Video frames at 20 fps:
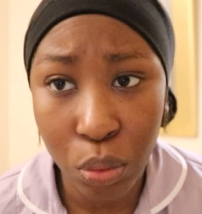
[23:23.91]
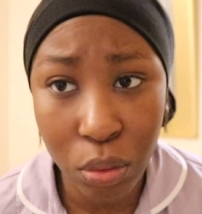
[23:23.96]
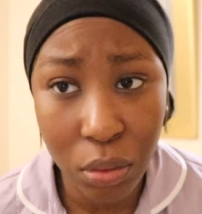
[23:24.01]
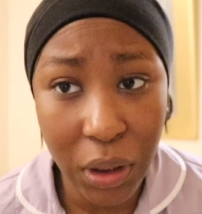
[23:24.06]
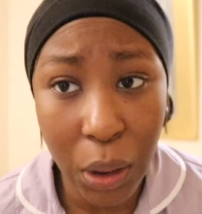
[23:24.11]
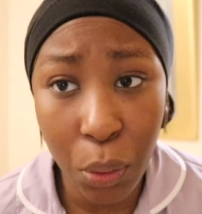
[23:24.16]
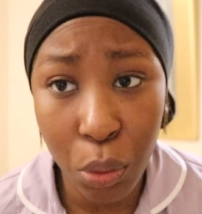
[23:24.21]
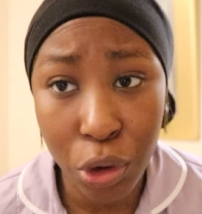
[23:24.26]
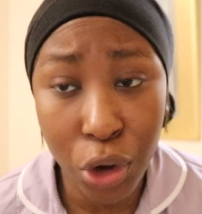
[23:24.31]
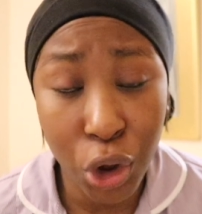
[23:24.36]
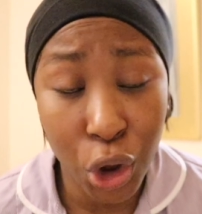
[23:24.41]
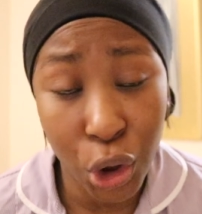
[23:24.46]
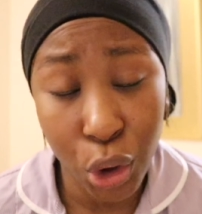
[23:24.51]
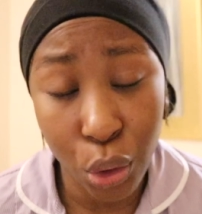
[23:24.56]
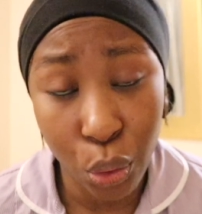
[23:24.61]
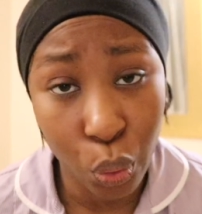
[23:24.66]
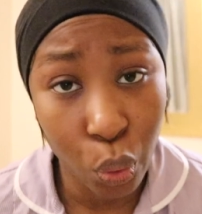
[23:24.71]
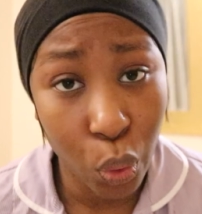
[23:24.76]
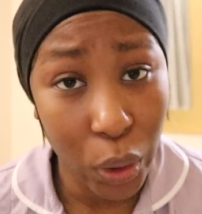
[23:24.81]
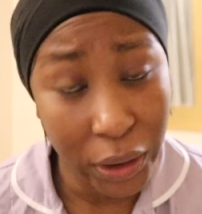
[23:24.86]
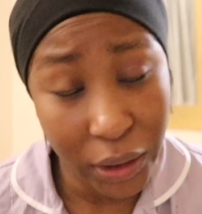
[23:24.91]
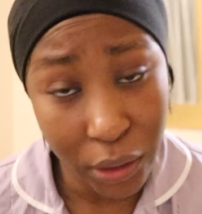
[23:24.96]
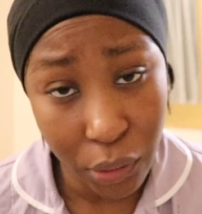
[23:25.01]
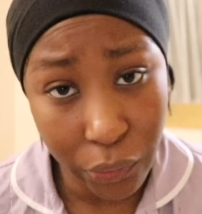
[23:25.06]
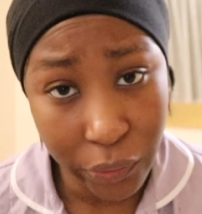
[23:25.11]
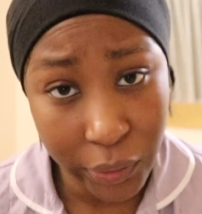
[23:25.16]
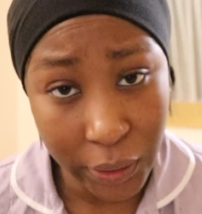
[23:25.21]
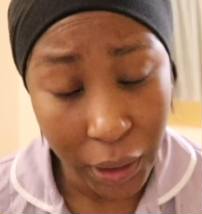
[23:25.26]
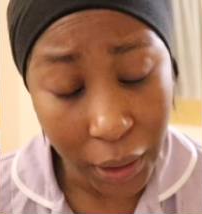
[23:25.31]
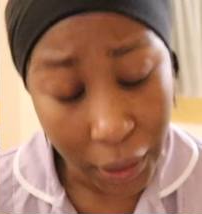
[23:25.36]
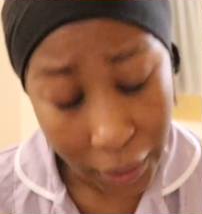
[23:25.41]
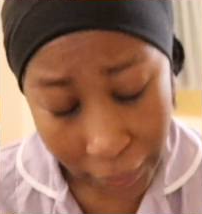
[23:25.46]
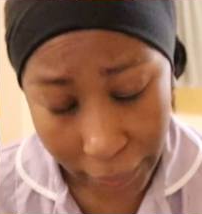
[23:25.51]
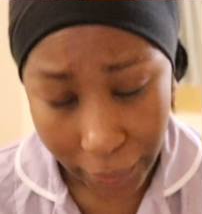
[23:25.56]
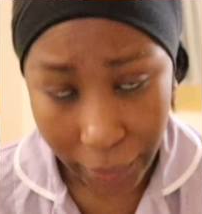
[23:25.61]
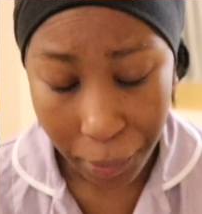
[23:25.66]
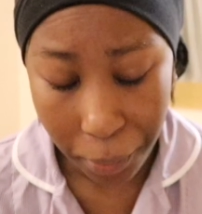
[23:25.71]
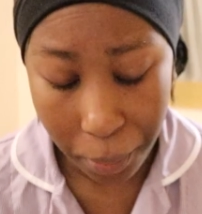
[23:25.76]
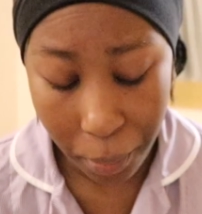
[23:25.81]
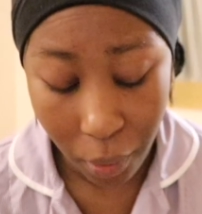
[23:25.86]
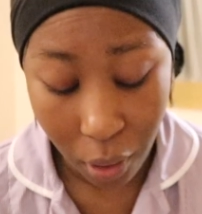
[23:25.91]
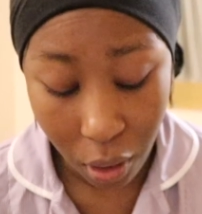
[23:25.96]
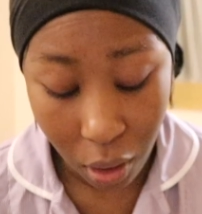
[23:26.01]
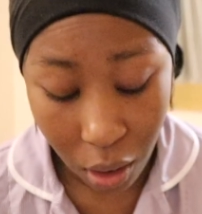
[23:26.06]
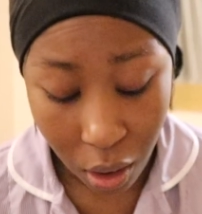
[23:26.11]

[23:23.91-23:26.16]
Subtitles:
that was just a waste of time,